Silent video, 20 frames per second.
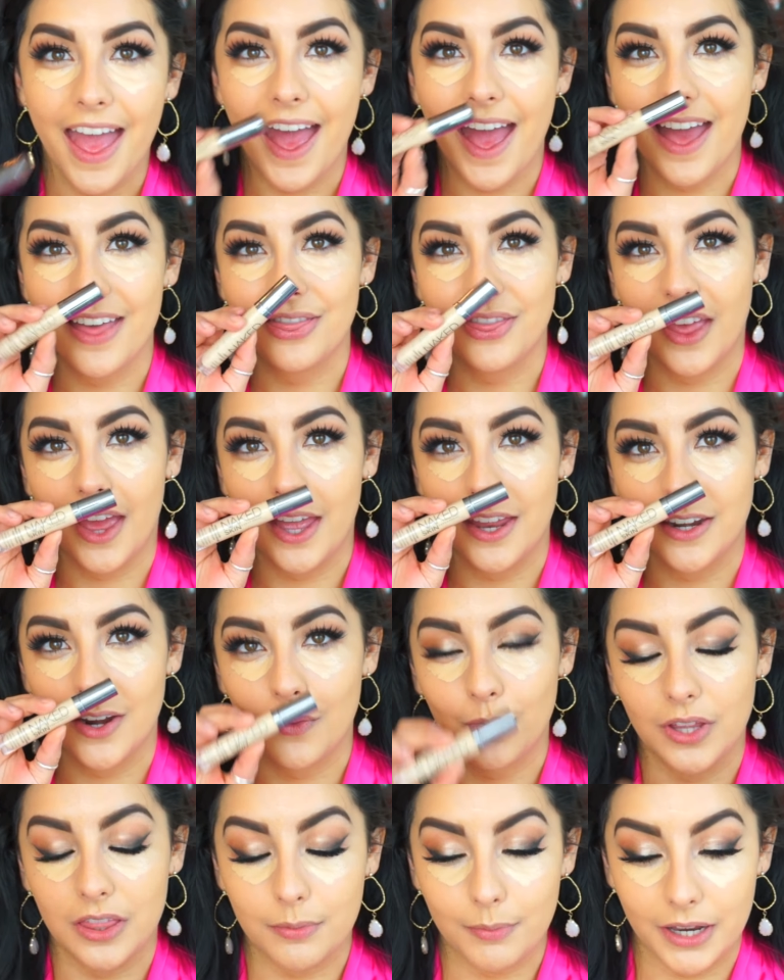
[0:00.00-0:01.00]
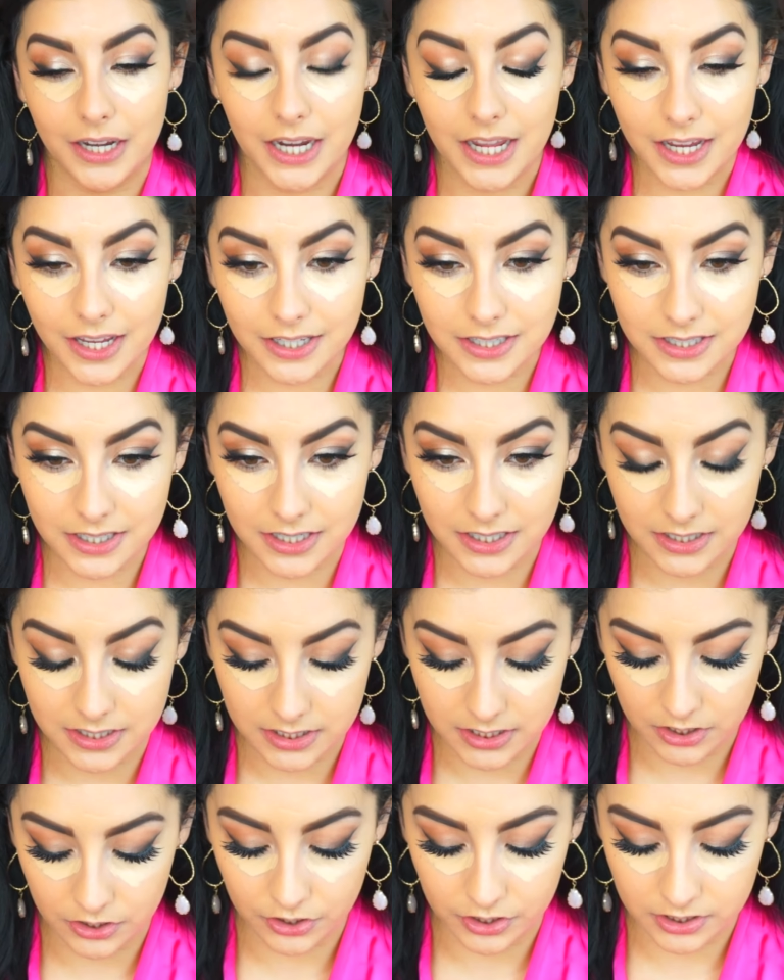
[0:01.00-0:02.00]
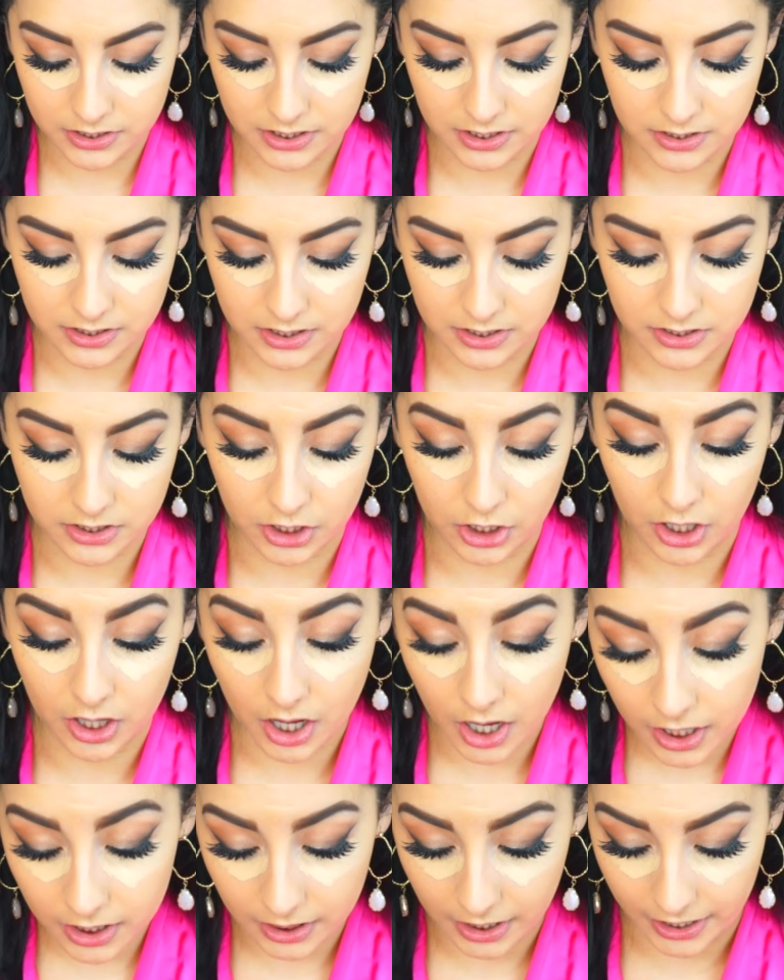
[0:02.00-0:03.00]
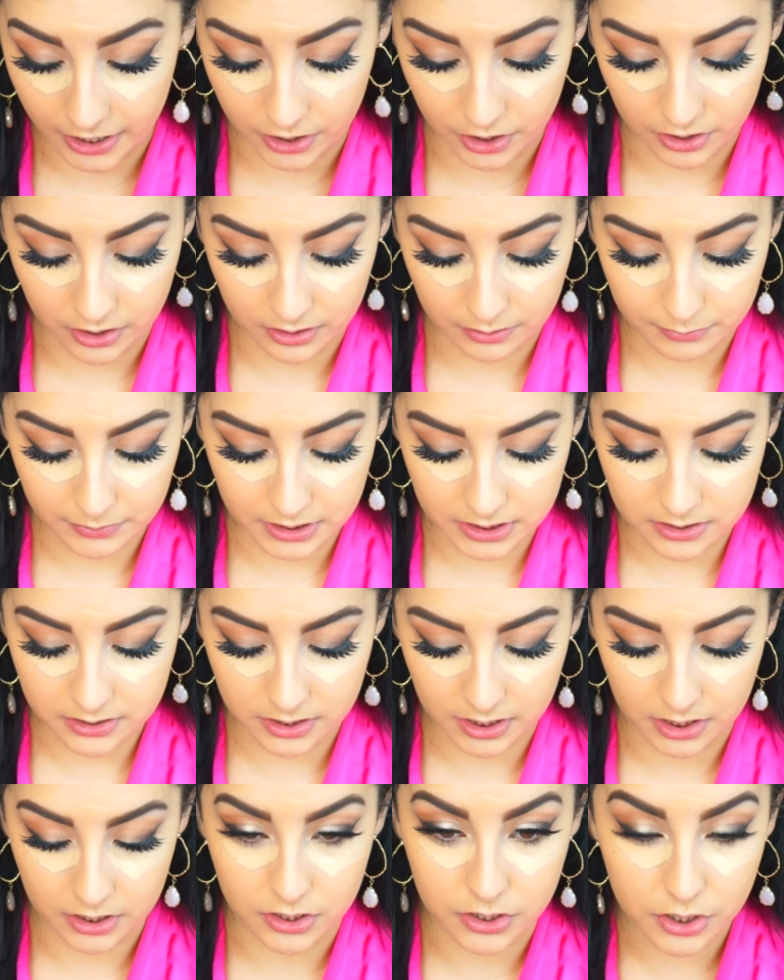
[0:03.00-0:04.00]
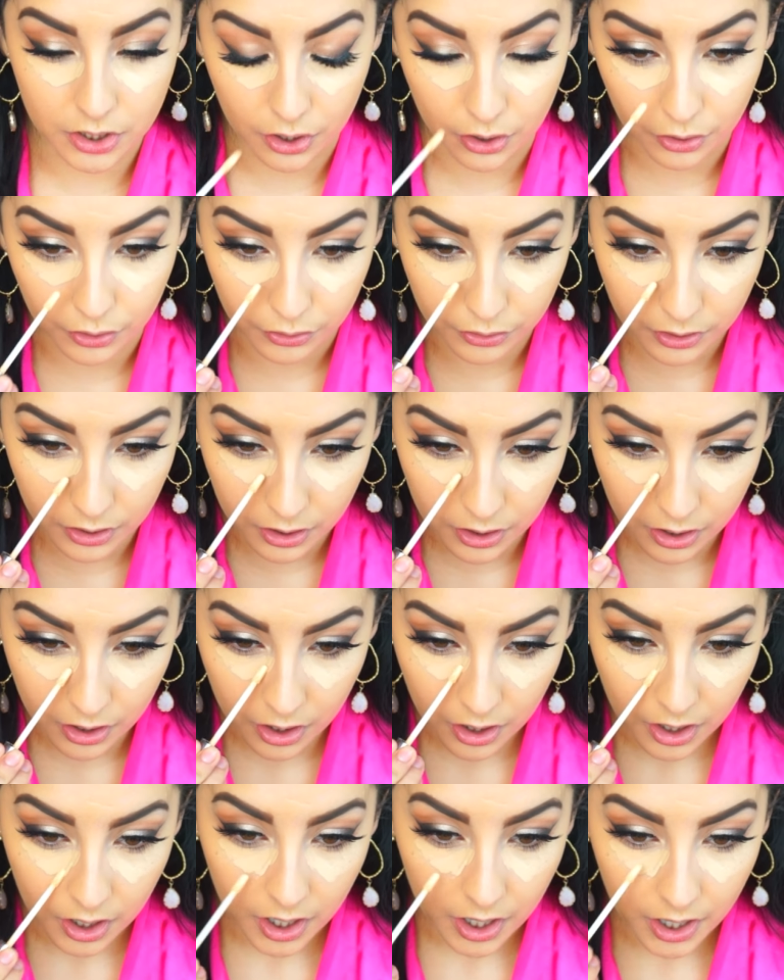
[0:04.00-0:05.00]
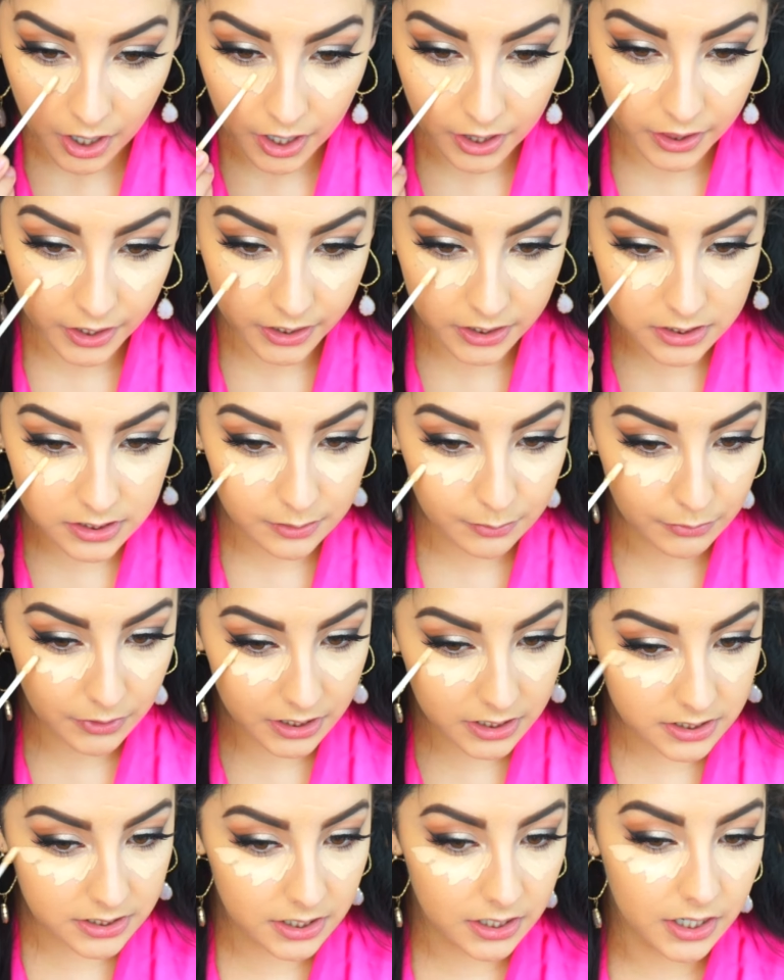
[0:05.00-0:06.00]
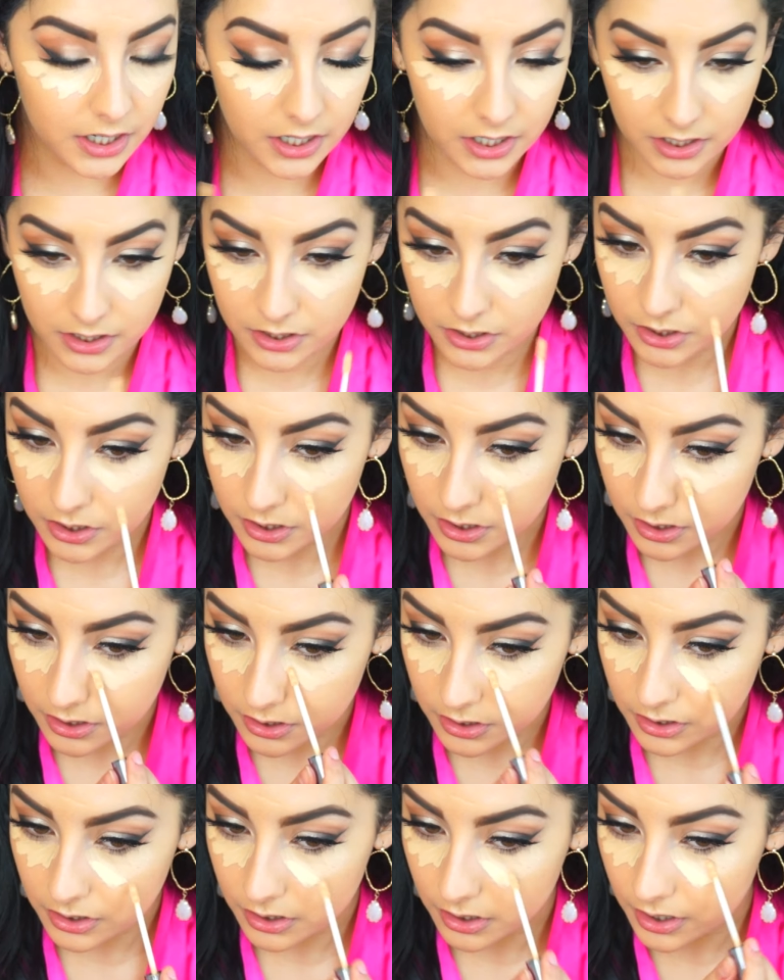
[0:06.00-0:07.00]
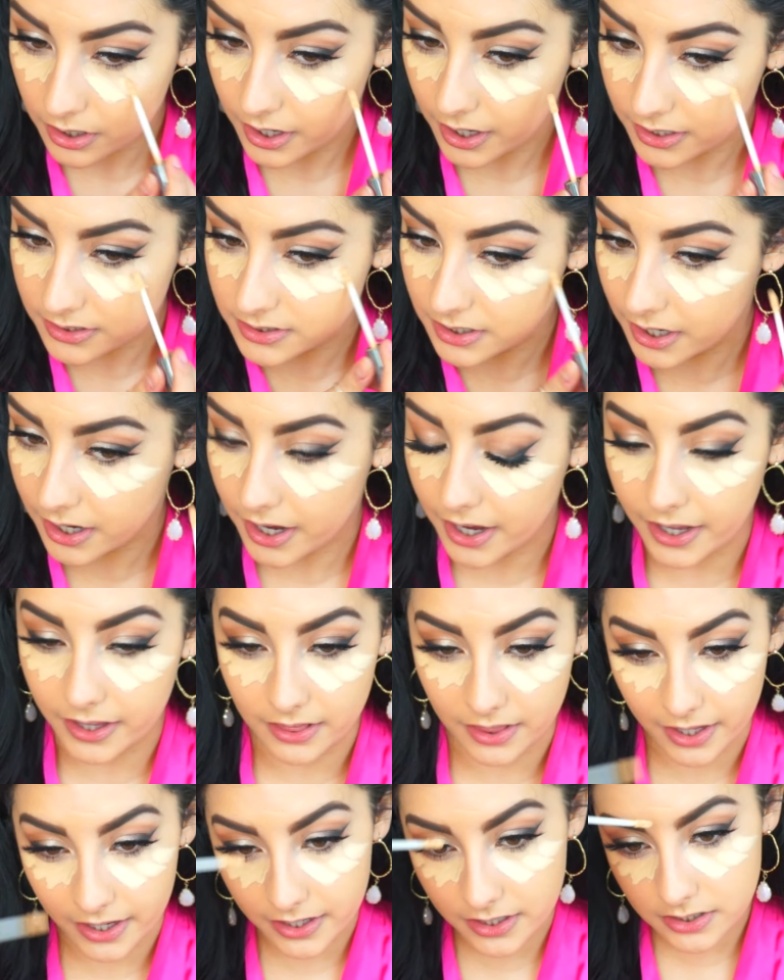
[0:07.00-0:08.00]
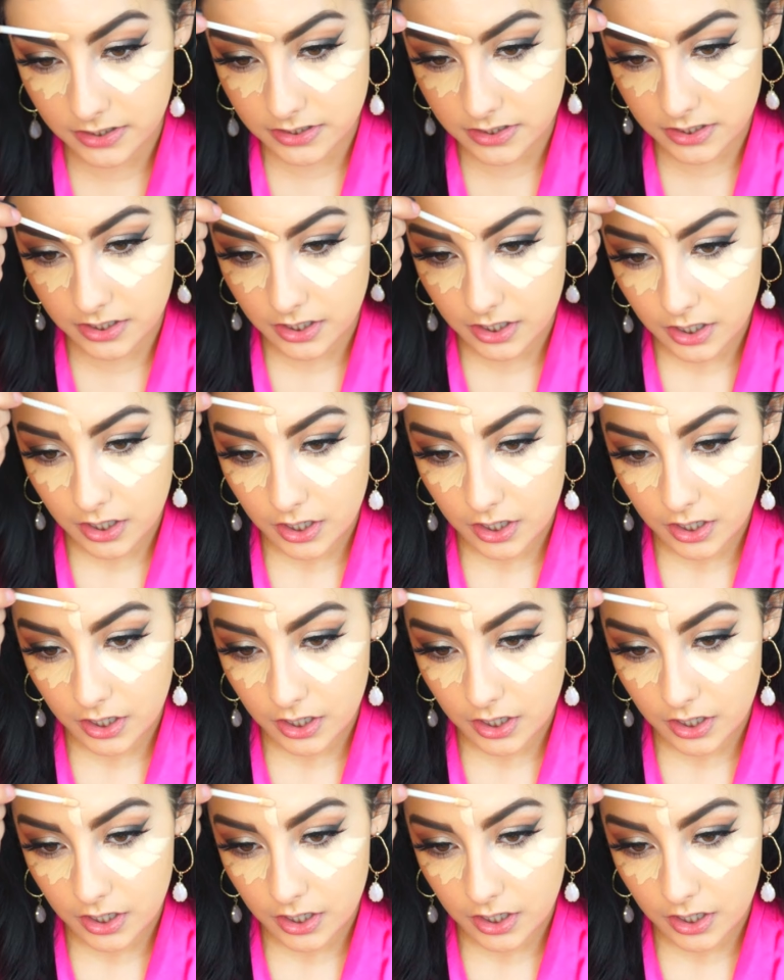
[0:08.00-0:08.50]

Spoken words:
And then with my Naked Concealer, since it's a lot lighter than my skin tone, I like to mix it in as a highlight.